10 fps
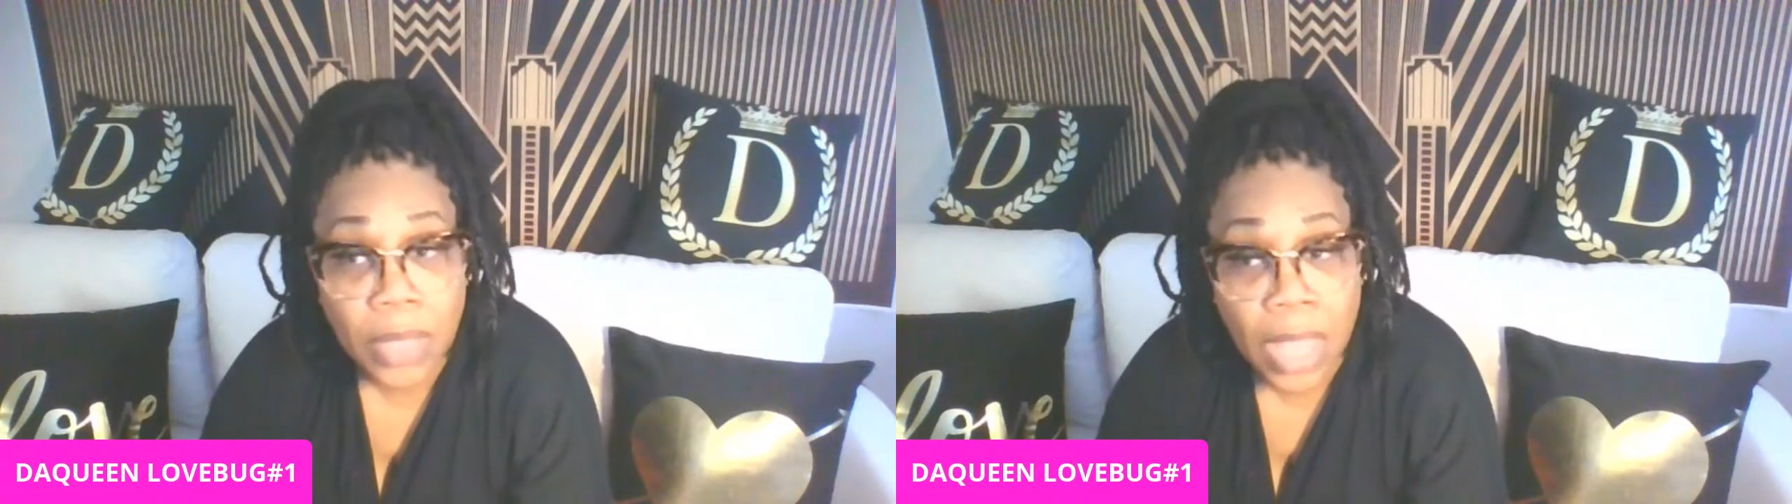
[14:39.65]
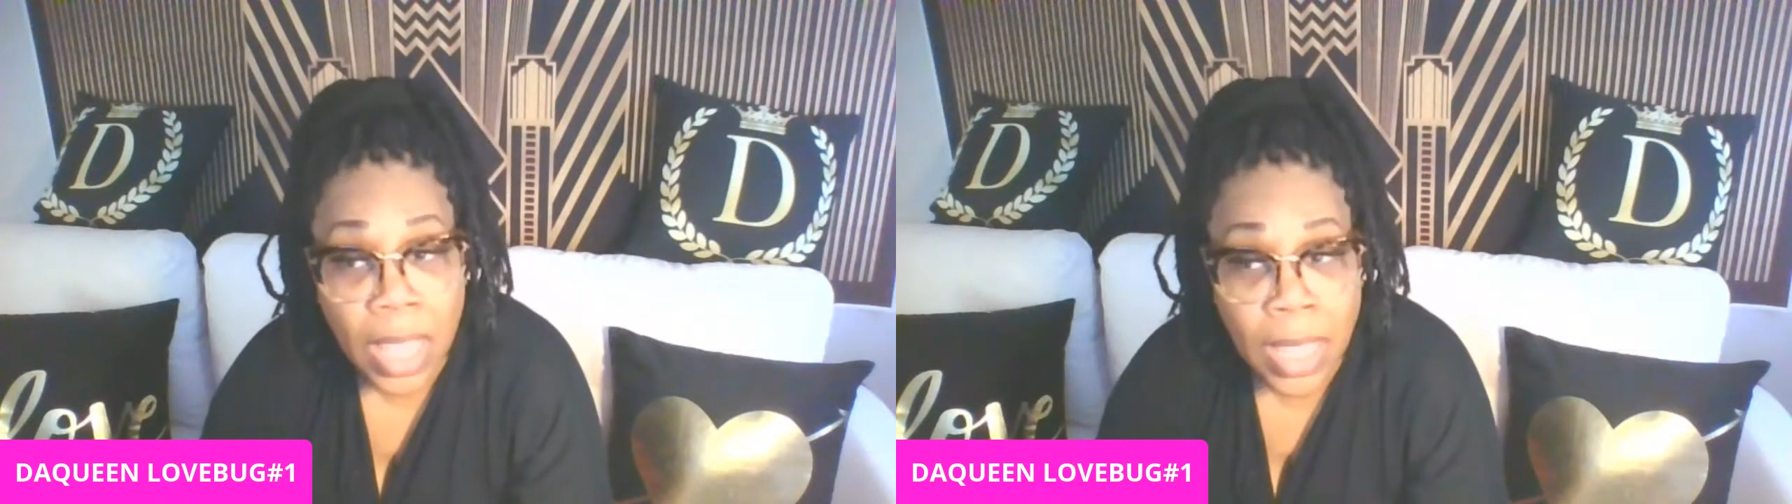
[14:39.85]

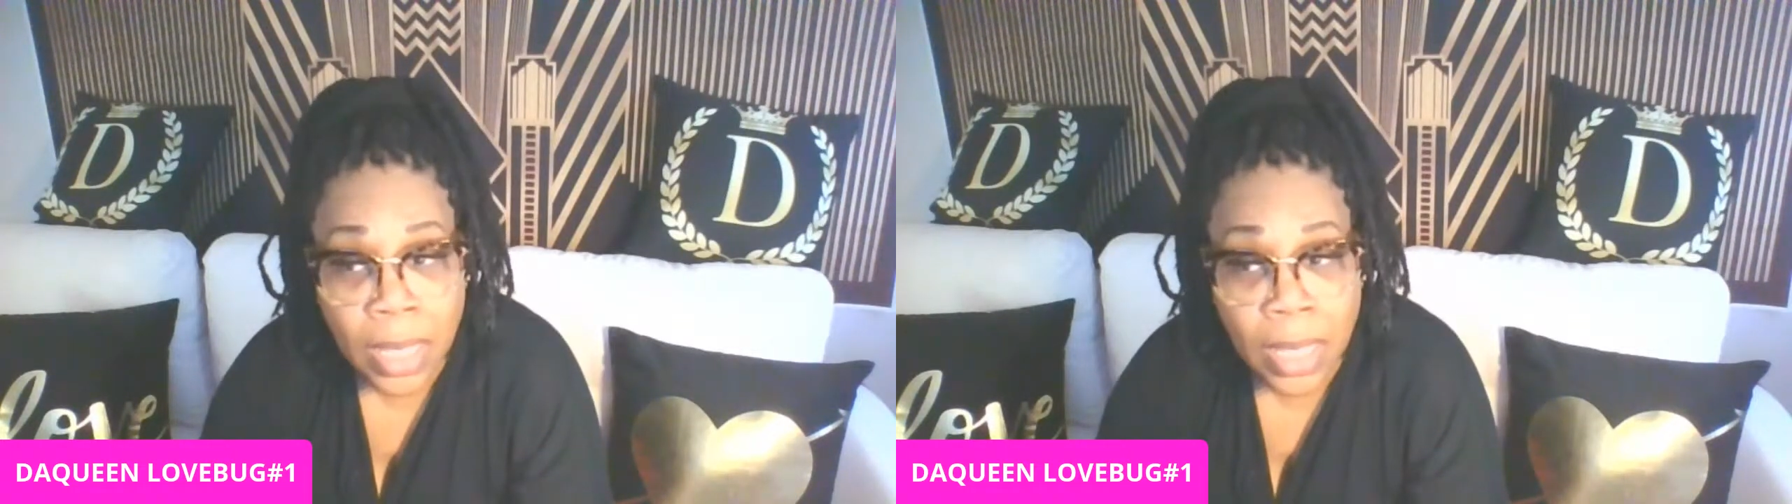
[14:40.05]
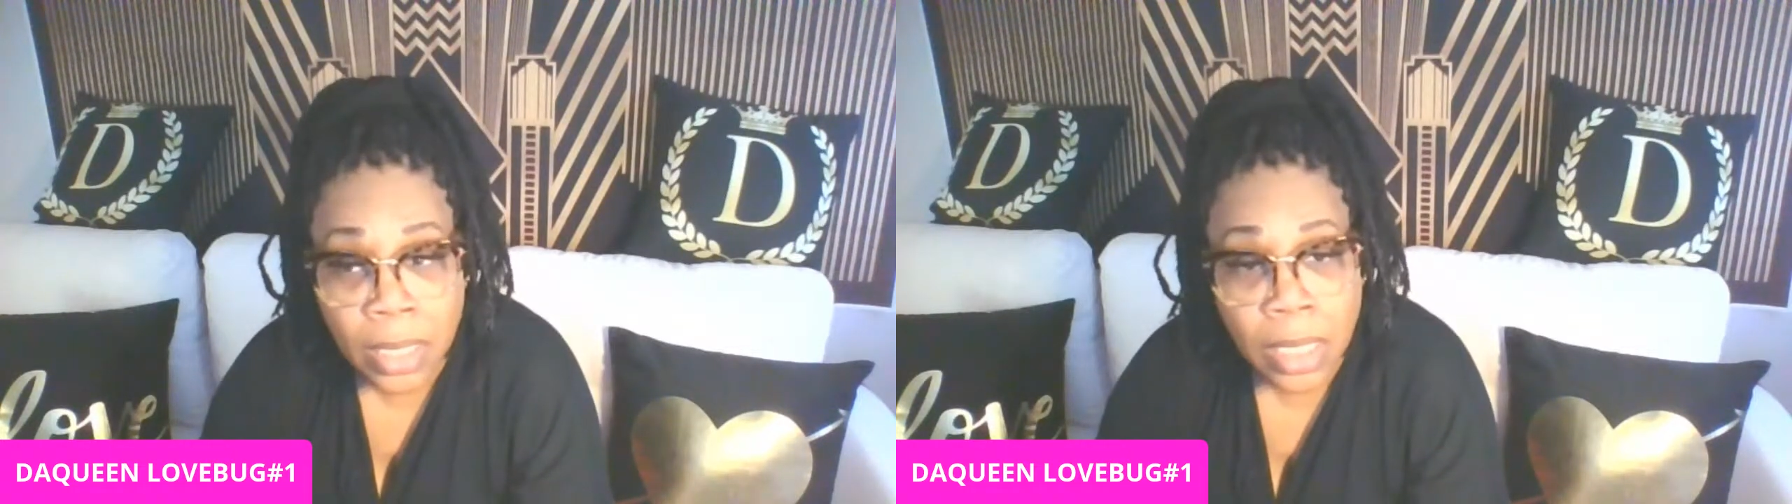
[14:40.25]

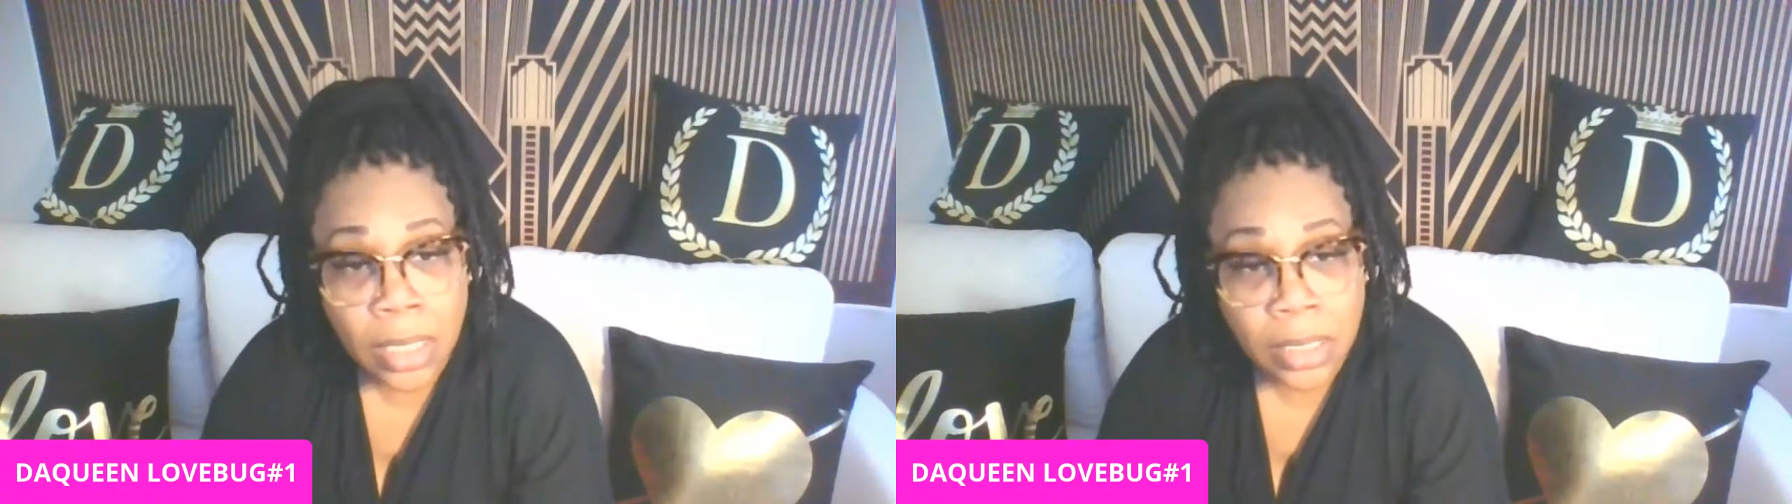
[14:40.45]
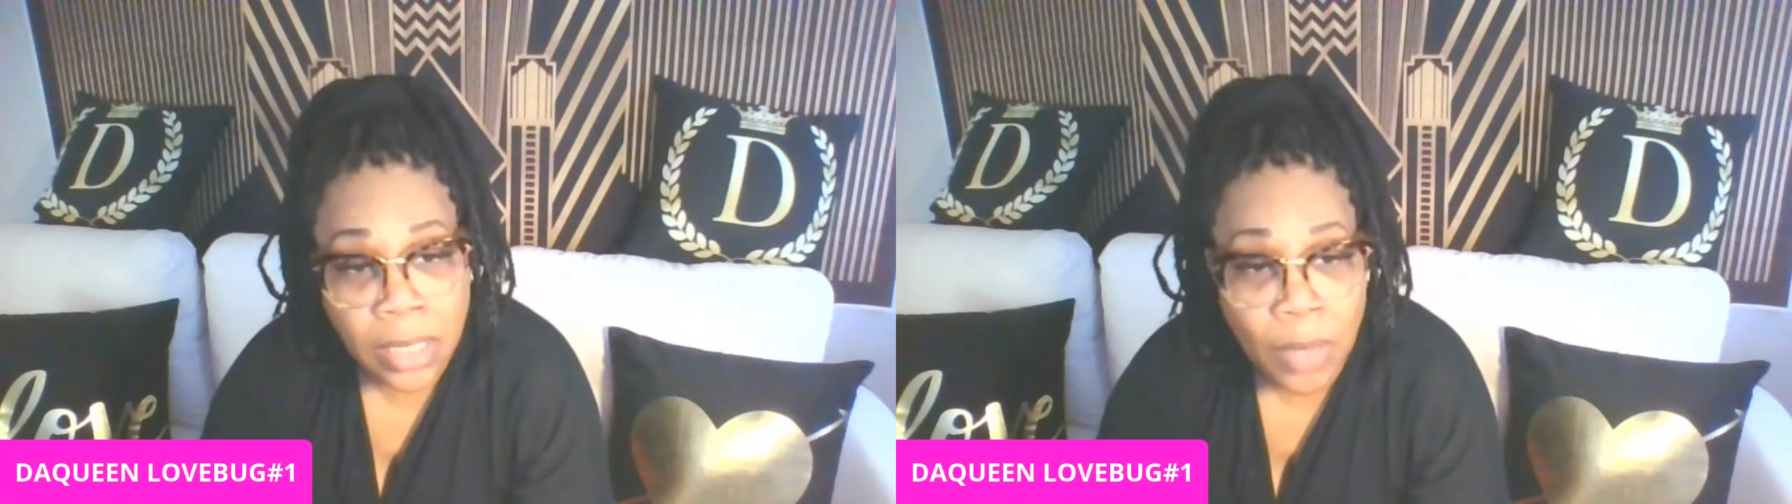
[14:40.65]
and
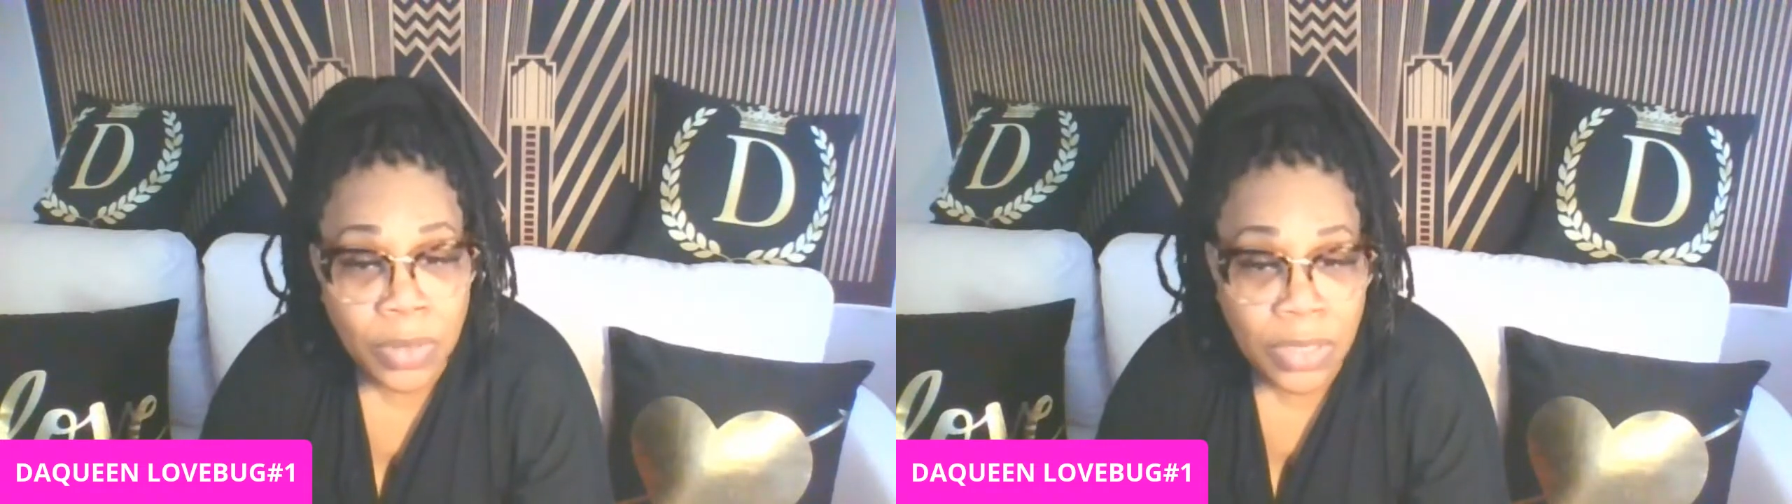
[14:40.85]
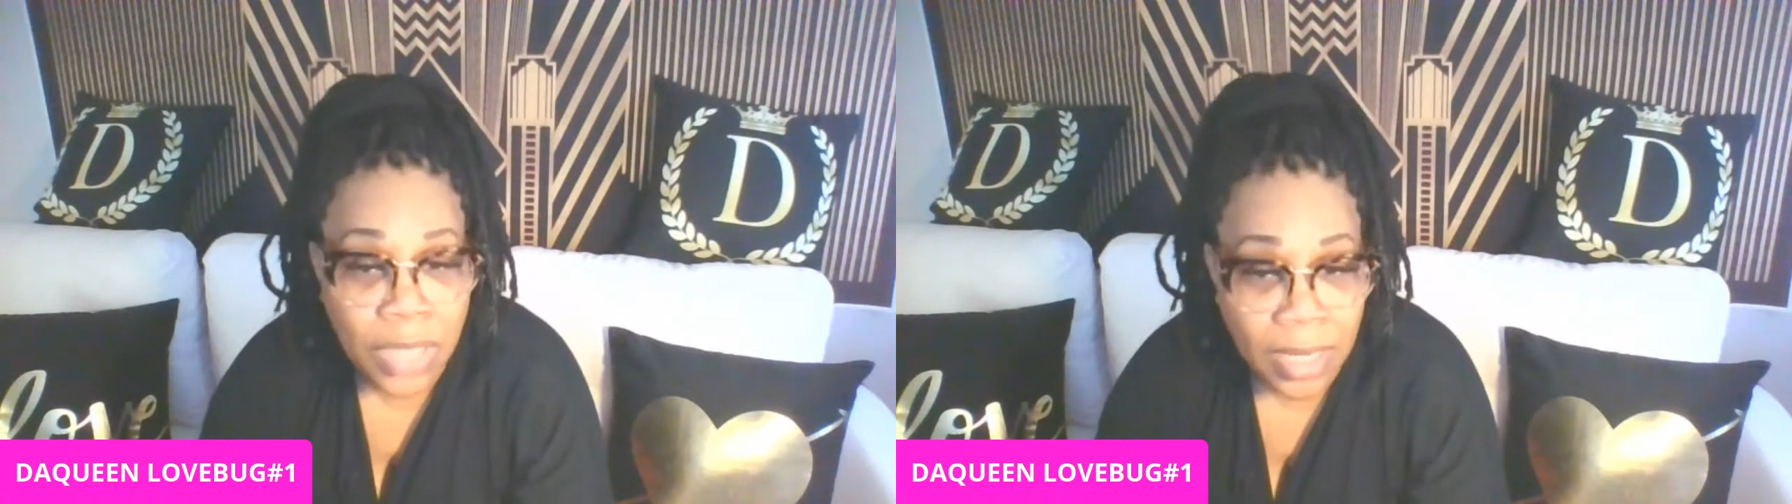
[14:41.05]
they
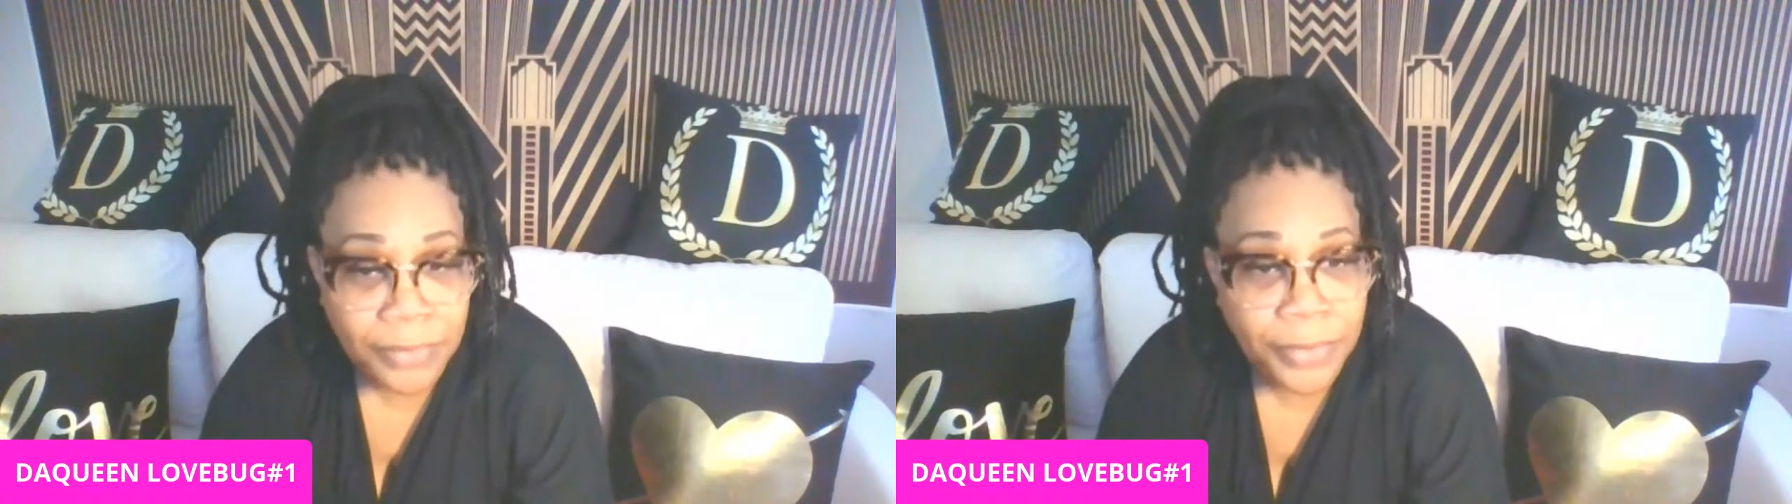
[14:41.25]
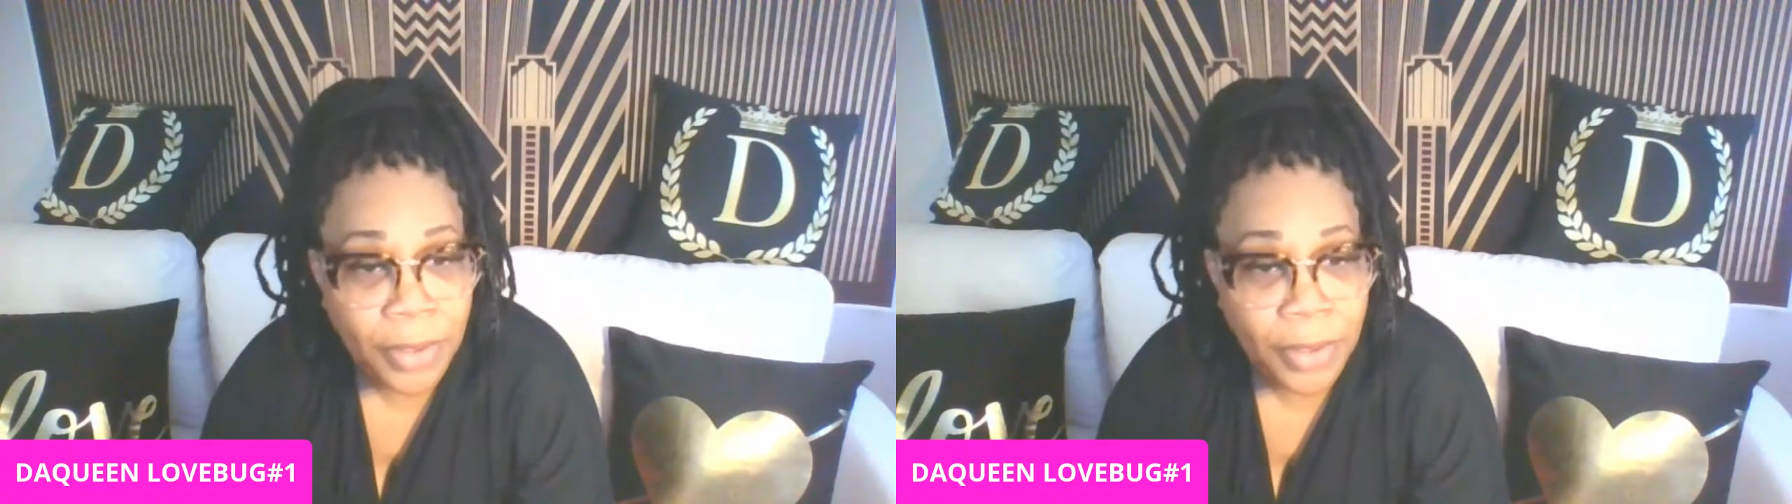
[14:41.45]
were dating